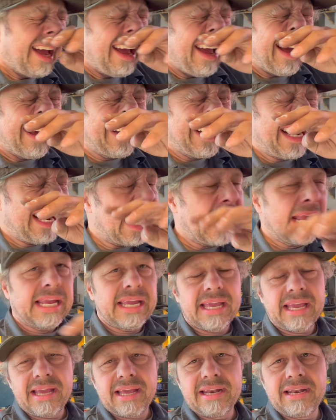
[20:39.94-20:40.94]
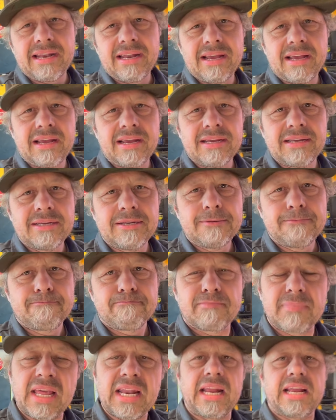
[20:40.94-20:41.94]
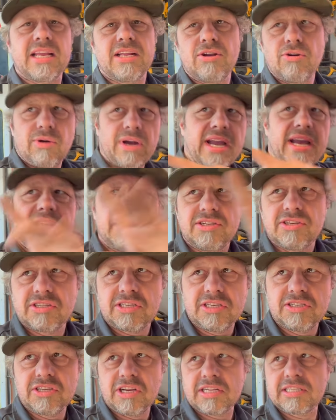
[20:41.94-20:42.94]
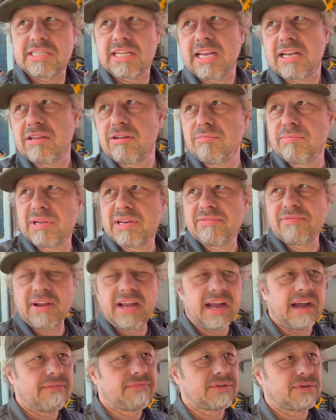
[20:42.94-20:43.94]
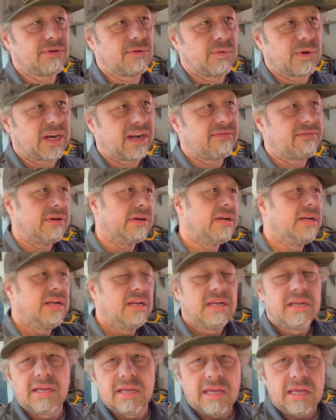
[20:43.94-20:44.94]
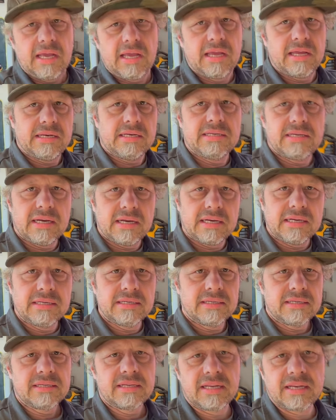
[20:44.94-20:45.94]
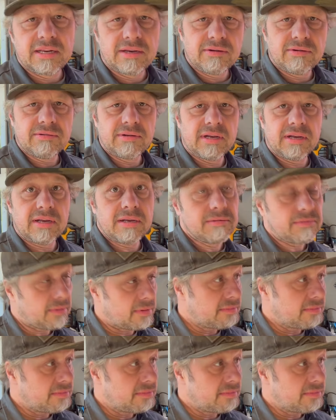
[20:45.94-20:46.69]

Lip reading: and then I can go ahead and just adjust that a little bit if I have to or whatever, and then